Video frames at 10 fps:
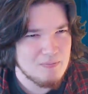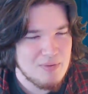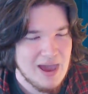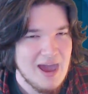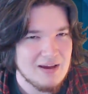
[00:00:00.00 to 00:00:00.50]

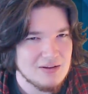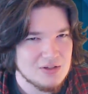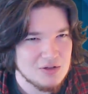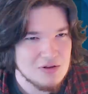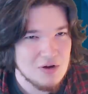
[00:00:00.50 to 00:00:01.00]
back
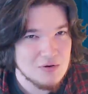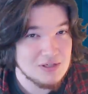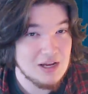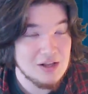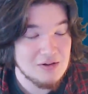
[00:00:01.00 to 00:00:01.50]
to the
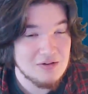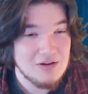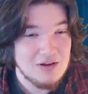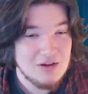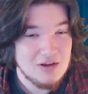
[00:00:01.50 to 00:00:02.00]
hotel,
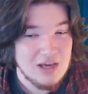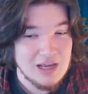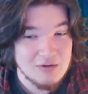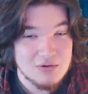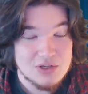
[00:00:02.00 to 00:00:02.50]

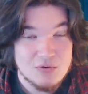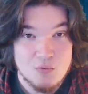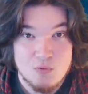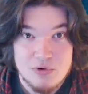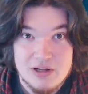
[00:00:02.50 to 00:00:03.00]
and it was like
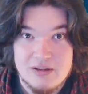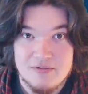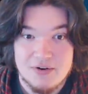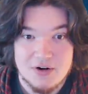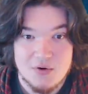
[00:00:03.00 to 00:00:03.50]
really
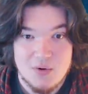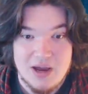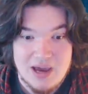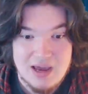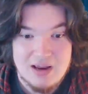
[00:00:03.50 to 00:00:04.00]
far
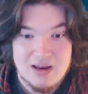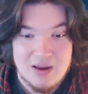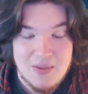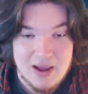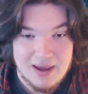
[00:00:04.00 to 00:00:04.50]
away,
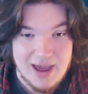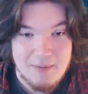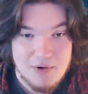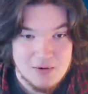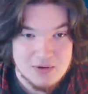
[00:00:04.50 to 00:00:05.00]
and that
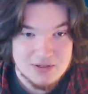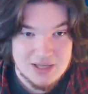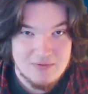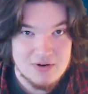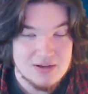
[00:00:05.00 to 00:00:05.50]
cab ride was
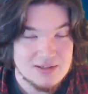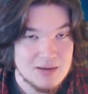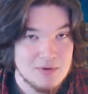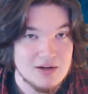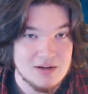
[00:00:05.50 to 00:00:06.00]

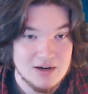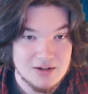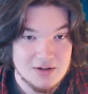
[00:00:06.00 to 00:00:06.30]
$70-some odd.